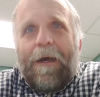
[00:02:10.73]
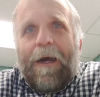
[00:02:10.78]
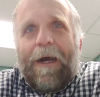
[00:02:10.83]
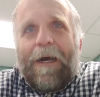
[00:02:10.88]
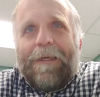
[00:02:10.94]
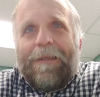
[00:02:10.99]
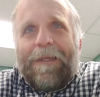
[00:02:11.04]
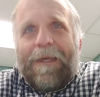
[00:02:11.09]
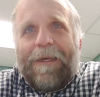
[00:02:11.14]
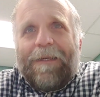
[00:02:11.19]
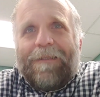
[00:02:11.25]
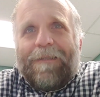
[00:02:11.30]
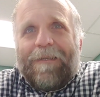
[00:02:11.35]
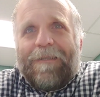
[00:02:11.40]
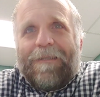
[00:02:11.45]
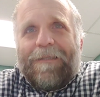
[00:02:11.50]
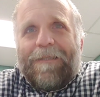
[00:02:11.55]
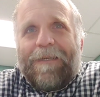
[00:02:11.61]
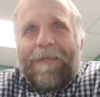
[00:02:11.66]
I'd like
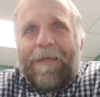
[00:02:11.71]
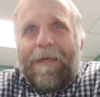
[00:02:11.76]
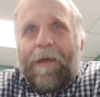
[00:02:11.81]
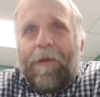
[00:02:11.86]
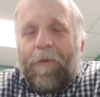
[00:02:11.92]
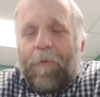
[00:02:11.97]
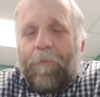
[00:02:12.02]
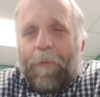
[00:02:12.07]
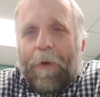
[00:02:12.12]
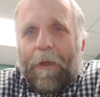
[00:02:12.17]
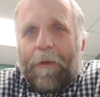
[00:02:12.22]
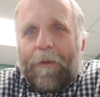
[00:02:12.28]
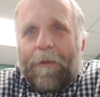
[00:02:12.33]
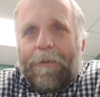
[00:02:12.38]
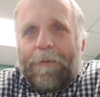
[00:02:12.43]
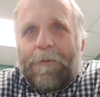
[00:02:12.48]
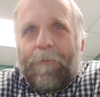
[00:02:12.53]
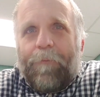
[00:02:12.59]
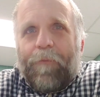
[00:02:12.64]
to see their
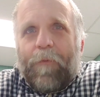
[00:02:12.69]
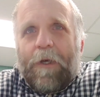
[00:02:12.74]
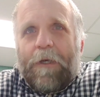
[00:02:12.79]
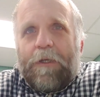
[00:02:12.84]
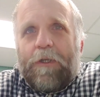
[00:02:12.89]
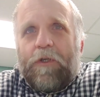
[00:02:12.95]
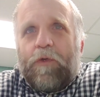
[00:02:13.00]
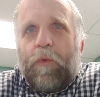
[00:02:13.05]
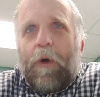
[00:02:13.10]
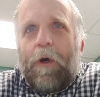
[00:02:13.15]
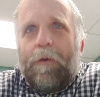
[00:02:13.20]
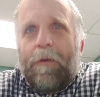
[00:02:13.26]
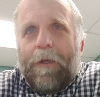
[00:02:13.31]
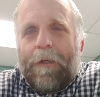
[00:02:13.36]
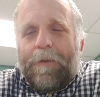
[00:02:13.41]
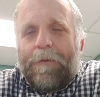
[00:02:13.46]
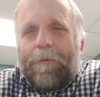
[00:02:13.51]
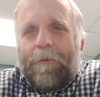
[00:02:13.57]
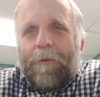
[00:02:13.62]
bellies
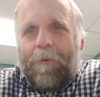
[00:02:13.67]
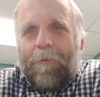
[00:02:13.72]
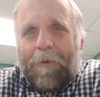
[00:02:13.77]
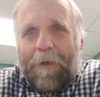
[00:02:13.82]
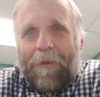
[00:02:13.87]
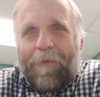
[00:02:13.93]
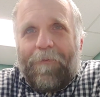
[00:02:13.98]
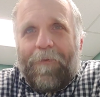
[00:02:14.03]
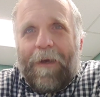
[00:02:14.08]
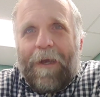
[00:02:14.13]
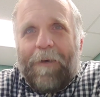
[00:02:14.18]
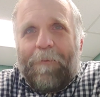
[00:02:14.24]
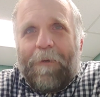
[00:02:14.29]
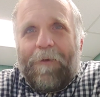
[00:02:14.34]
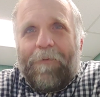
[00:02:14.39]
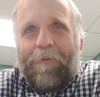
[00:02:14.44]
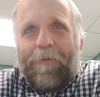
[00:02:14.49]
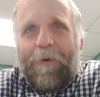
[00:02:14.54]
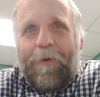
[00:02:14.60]
swollen with
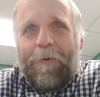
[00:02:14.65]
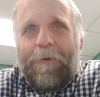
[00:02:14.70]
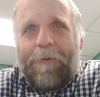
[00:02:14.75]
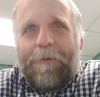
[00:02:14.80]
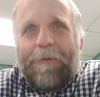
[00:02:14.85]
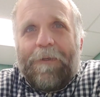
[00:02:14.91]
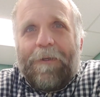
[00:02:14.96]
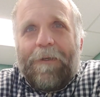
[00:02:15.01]
famine food,